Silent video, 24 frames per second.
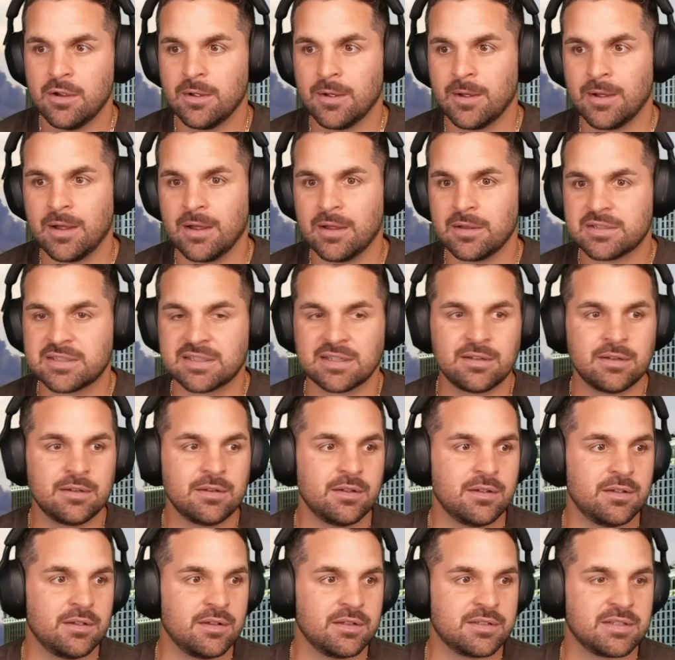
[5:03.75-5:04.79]

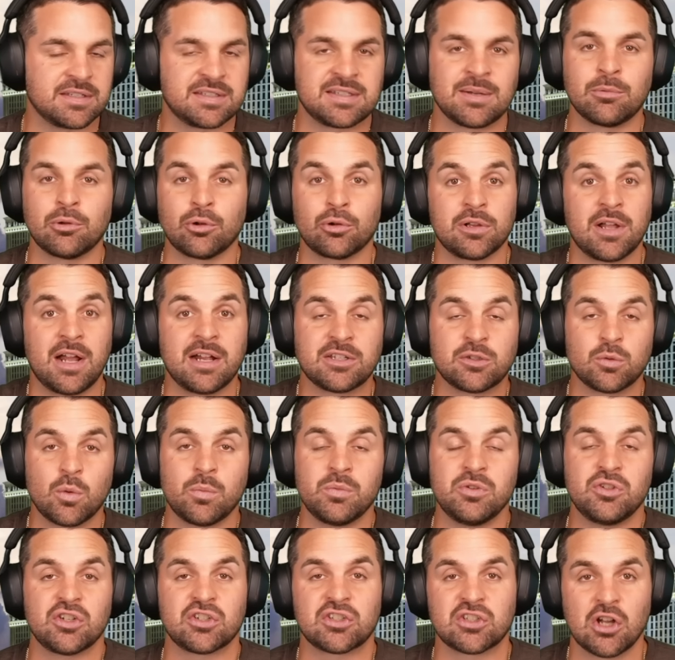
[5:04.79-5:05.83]
It's a similar line to
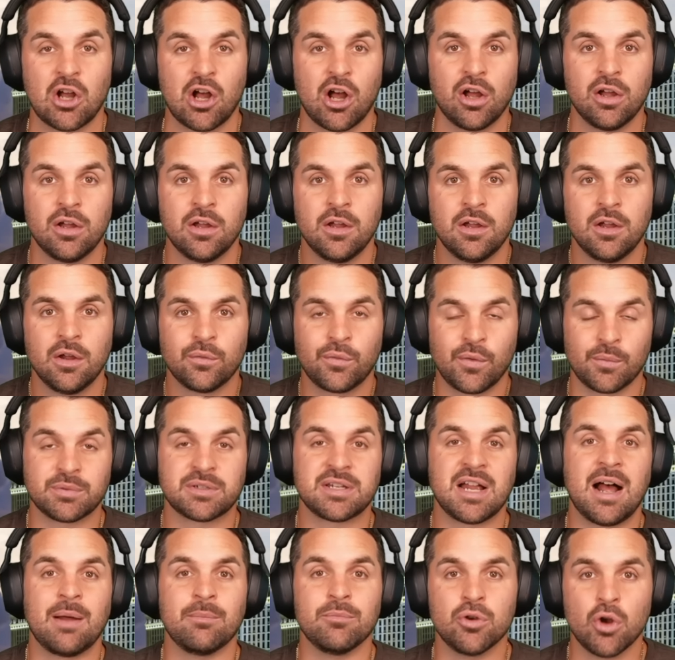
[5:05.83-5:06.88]
what we just saw from
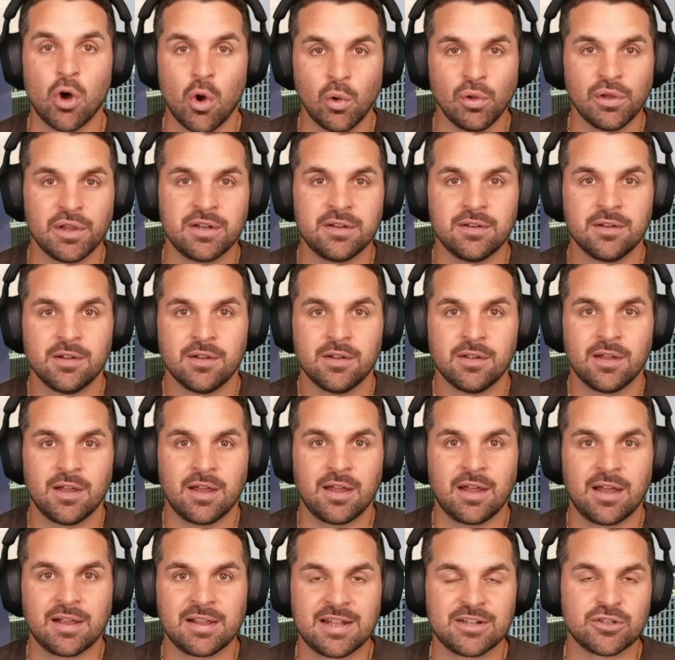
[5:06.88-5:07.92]
Tom Nolan
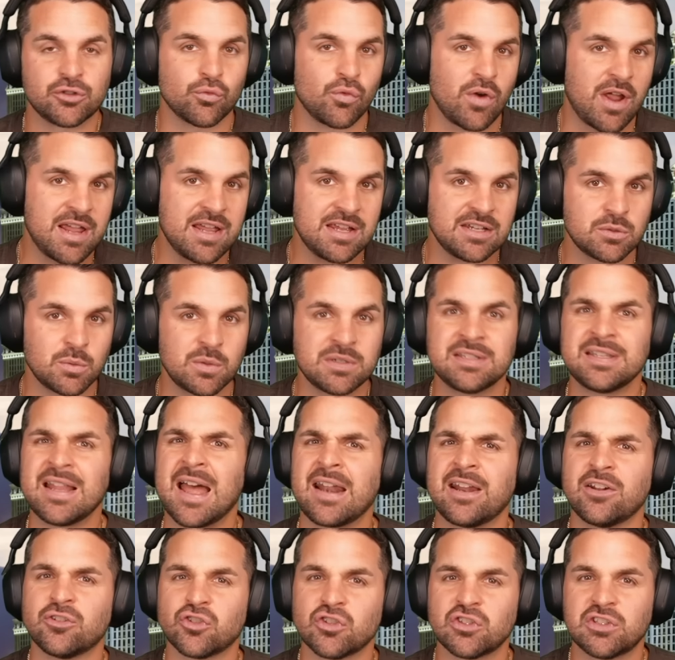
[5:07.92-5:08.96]
against Reyes. Wasn't
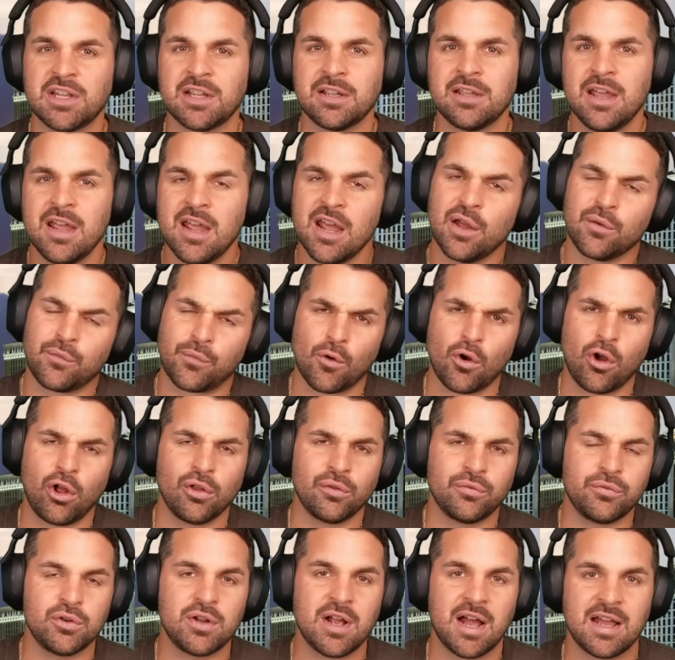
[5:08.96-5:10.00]
that interesting? And for
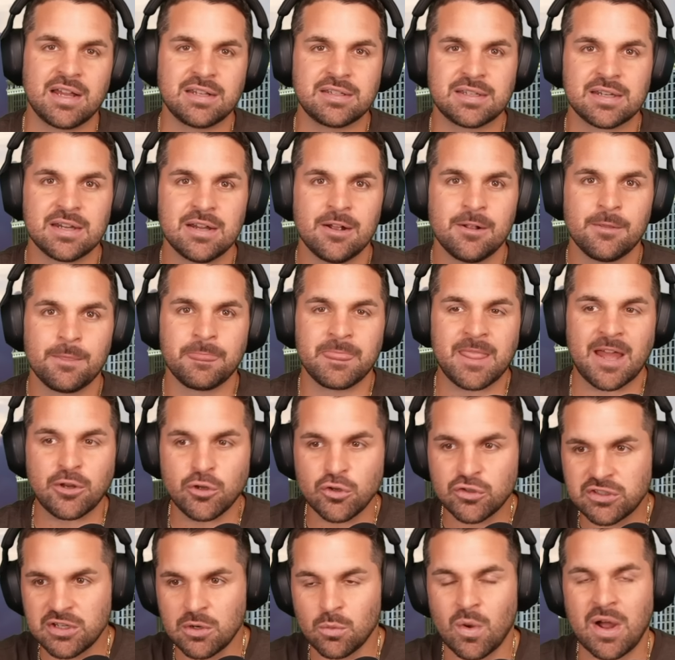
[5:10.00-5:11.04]
all of you guys, now
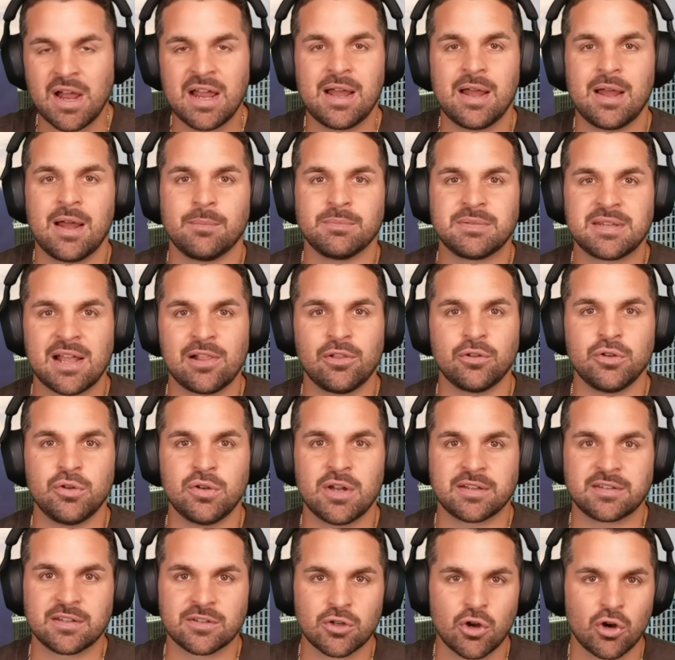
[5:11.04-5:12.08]
you see why I'm telling you
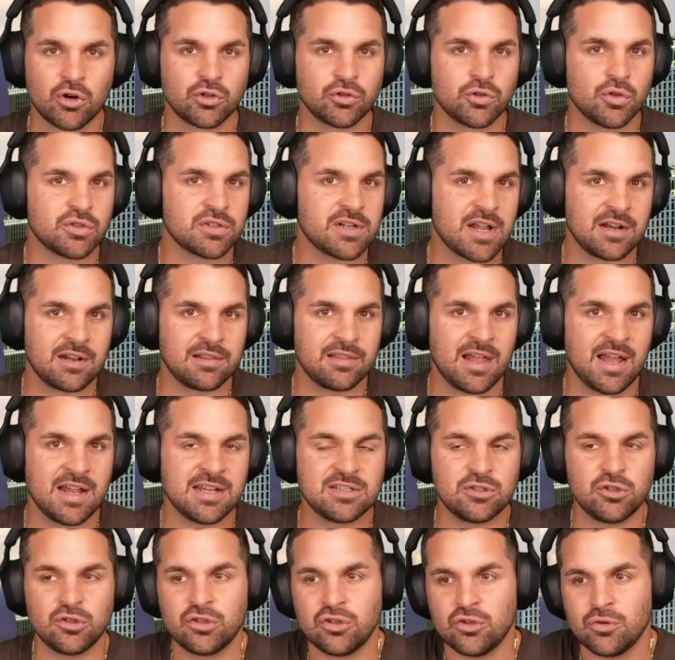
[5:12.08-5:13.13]
not to target those kind of
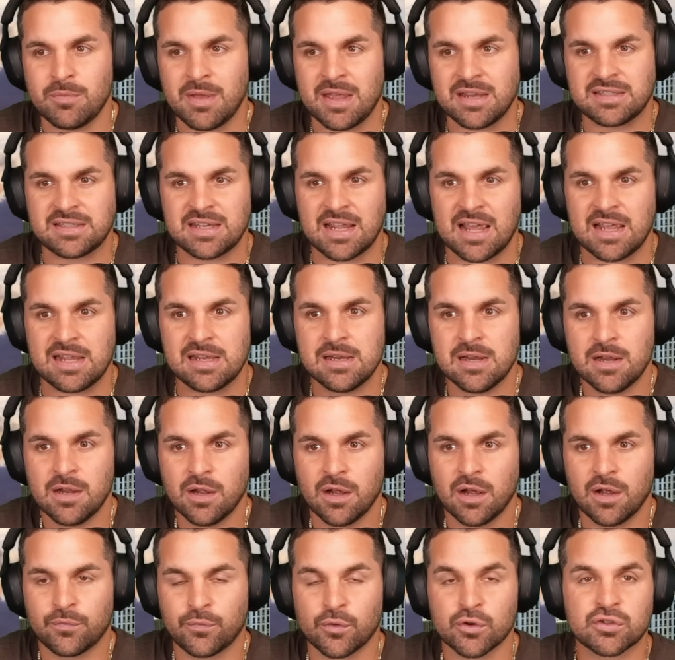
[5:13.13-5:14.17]
lines. You may say,
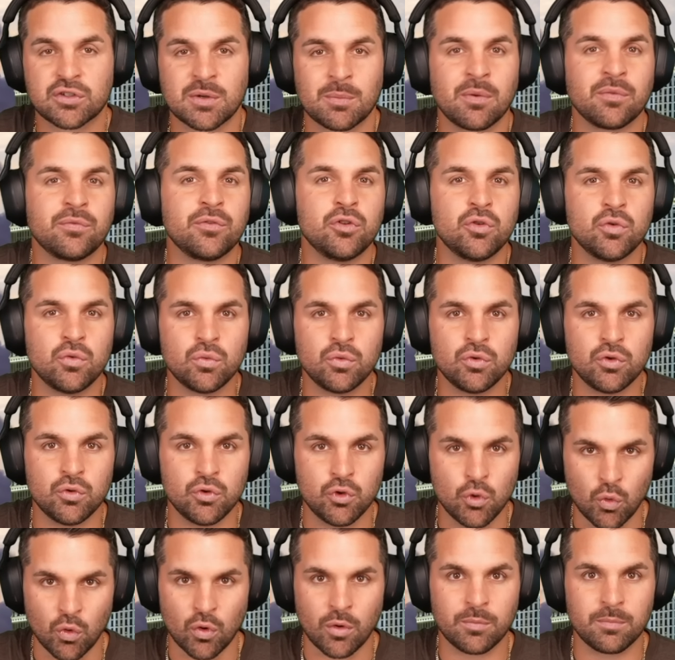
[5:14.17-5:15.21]
for some of you
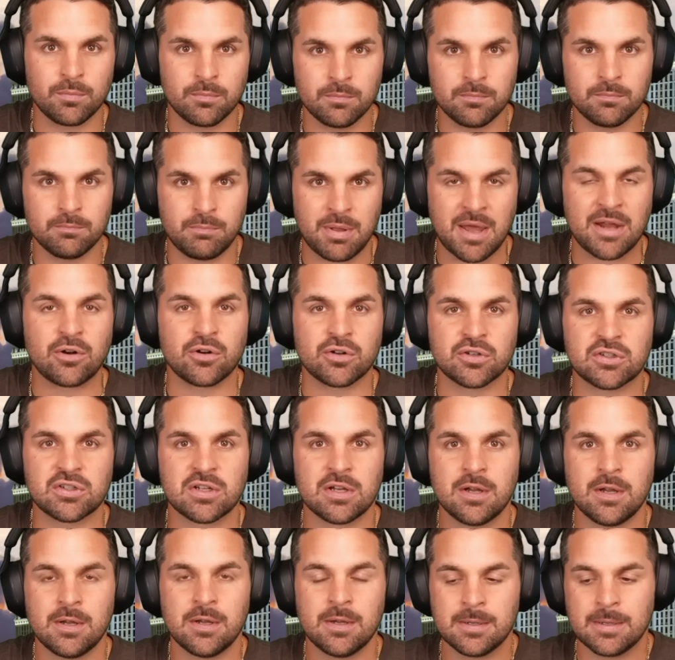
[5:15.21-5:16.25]
newer bettors,
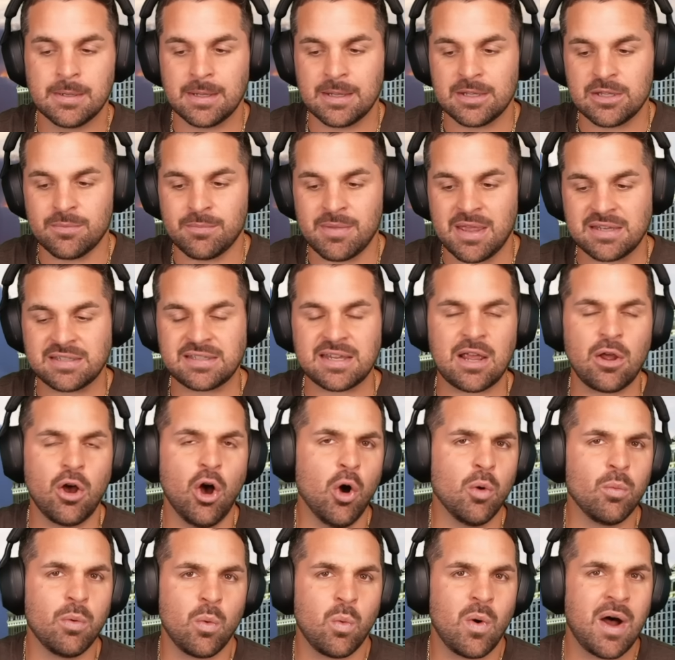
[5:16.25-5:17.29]
you may say,
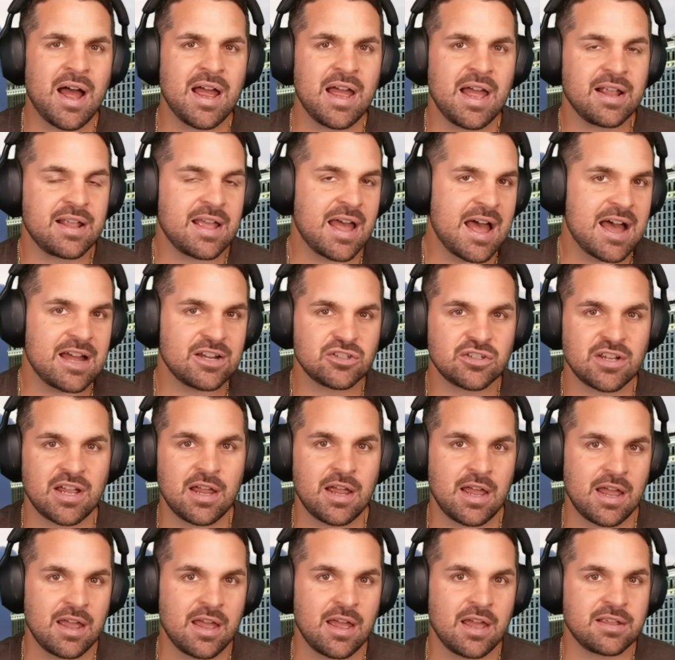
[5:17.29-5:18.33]
oh, but why? I cashed.
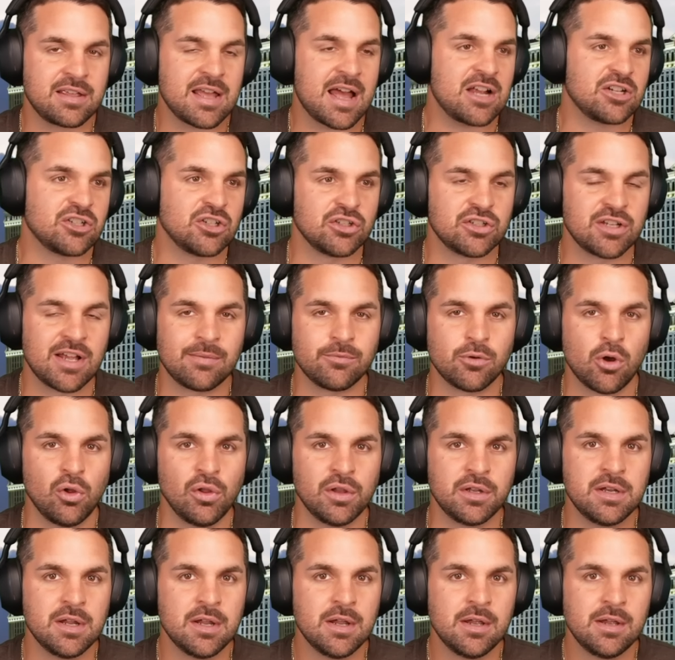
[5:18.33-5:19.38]
I cashed on Tom
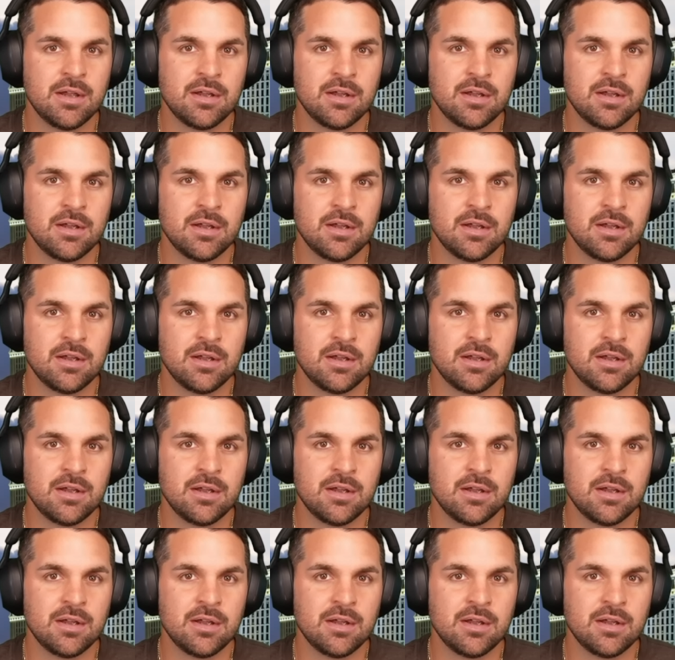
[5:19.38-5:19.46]
Nolan.